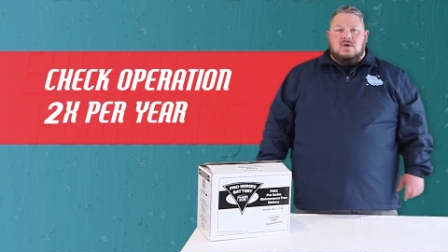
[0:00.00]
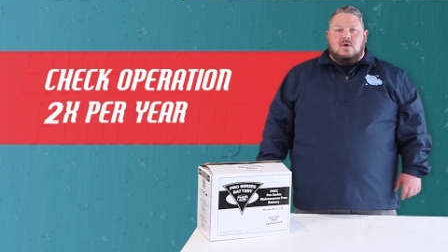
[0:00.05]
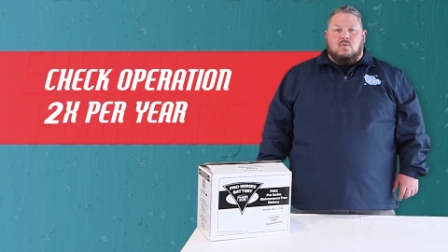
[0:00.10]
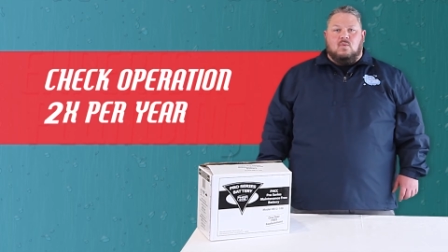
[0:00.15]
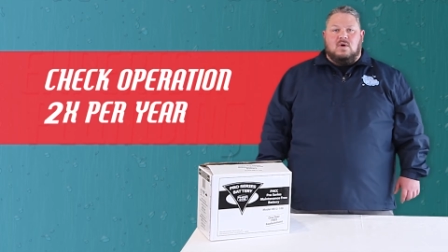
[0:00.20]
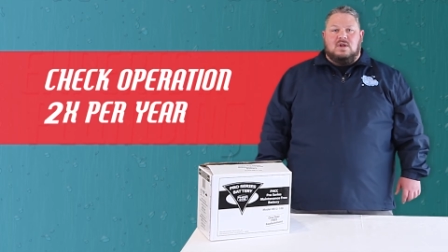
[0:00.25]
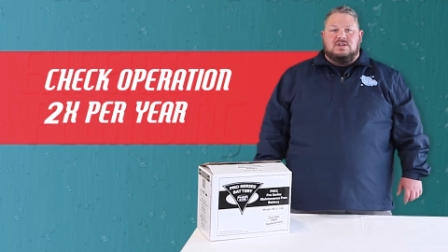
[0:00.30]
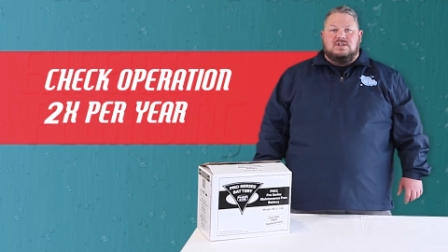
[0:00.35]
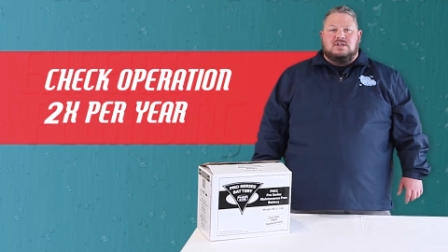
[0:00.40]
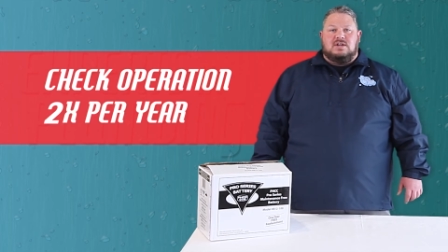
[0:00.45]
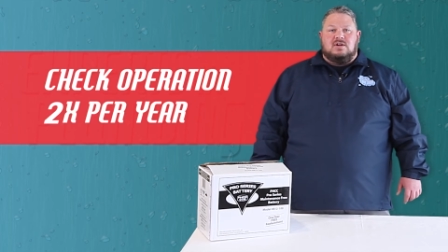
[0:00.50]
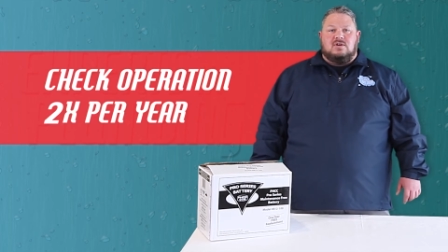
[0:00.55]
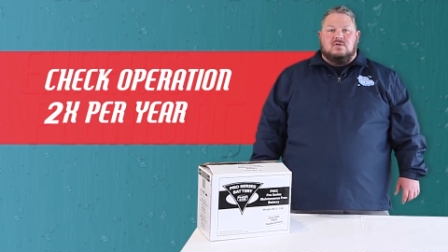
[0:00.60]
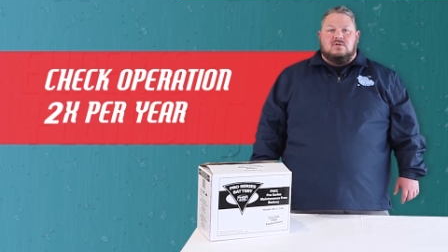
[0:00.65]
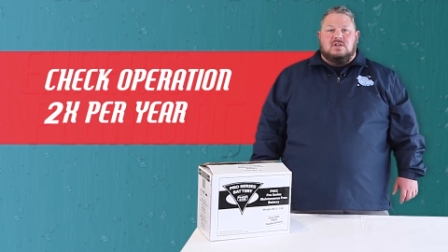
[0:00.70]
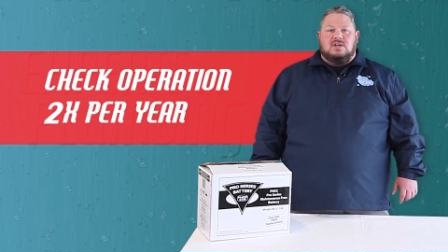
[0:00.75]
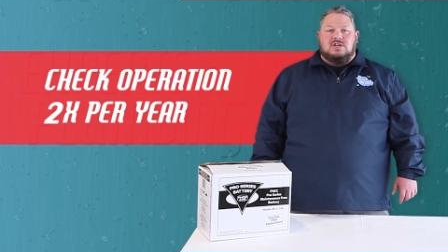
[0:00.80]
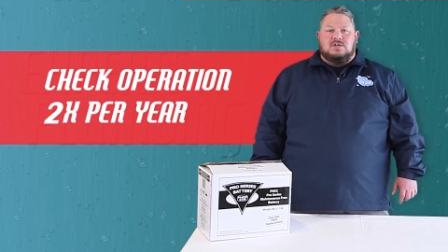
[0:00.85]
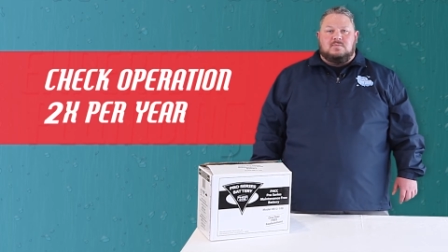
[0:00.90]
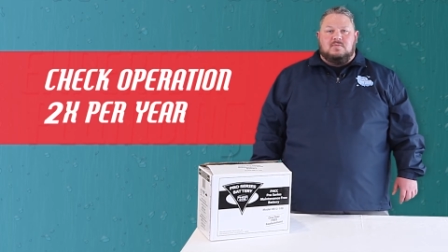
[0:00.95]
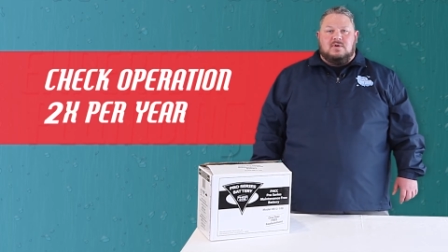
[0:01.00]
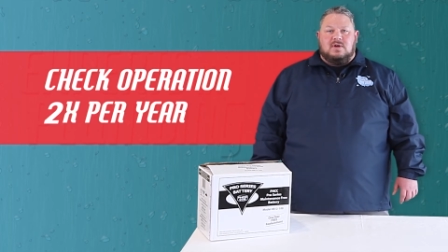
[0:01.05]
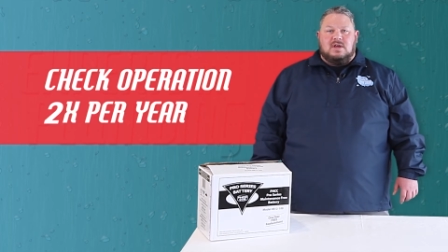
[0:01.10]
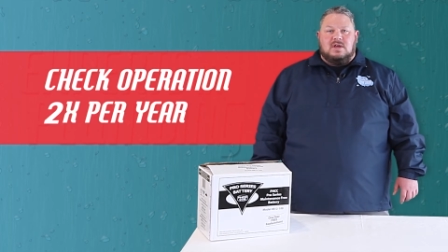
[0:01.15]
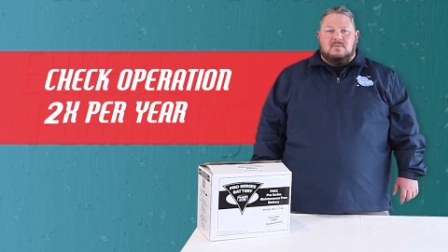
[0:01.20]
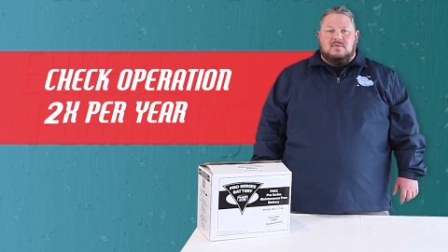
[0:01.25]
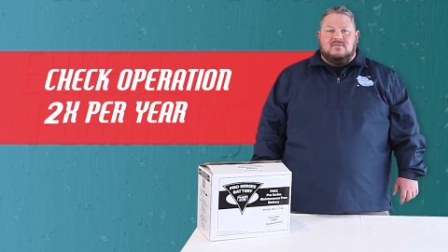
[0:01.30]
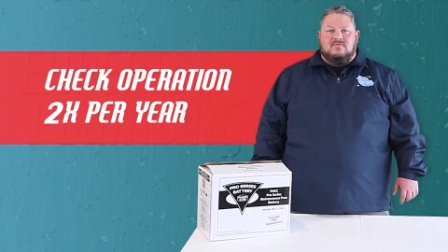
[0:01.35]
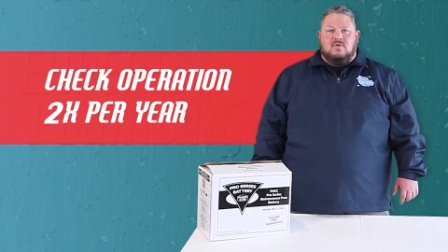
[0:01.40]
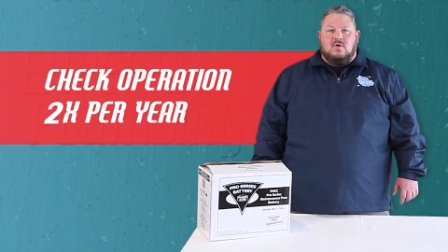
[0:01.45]
Once in early
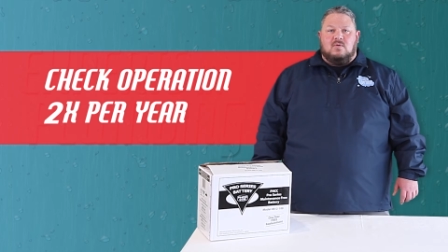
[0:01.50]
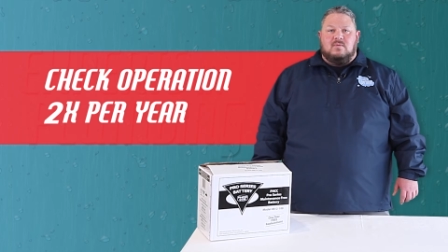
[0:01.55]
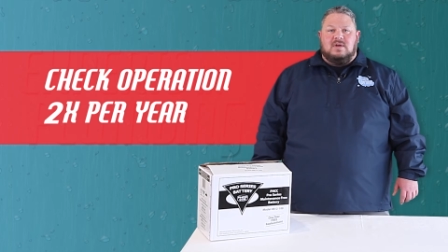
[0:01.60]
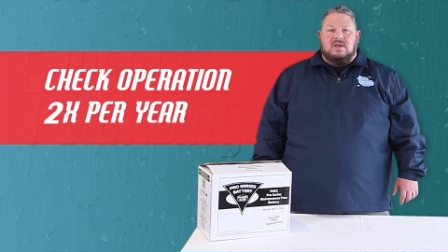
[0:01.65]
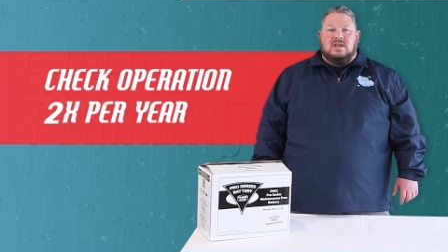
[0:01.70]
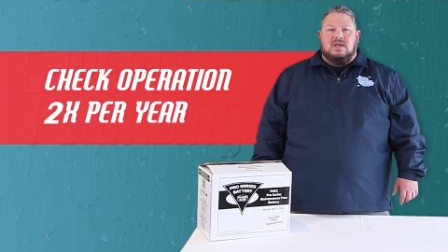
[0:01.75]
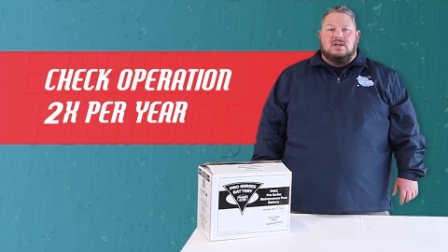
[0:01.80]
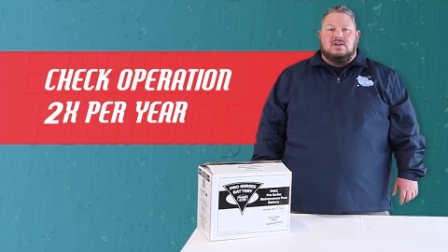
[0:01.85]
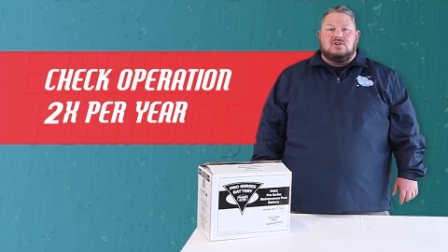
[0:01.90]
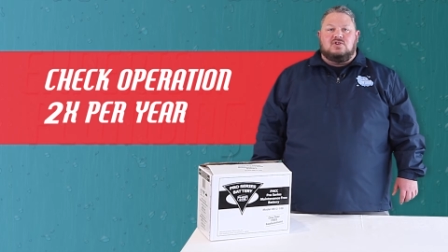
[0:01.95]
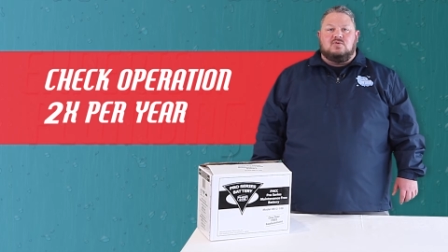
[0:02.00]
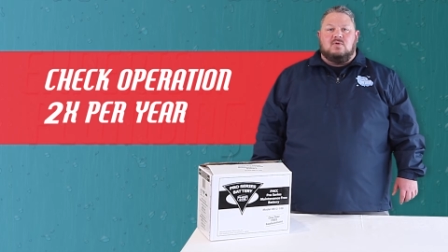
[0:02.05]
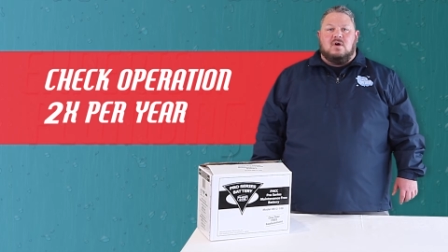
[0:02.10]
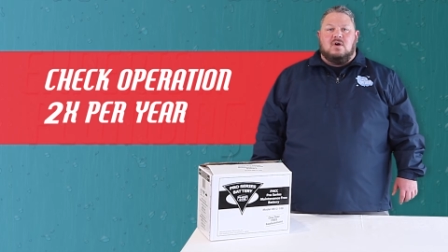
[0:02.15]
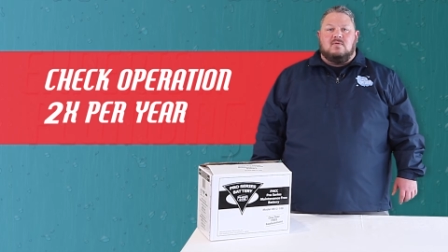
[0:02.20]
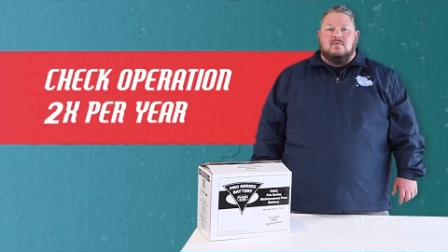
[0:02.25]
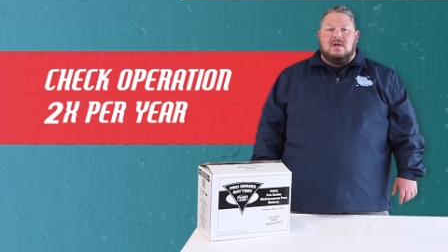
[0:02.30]
spring before we get into our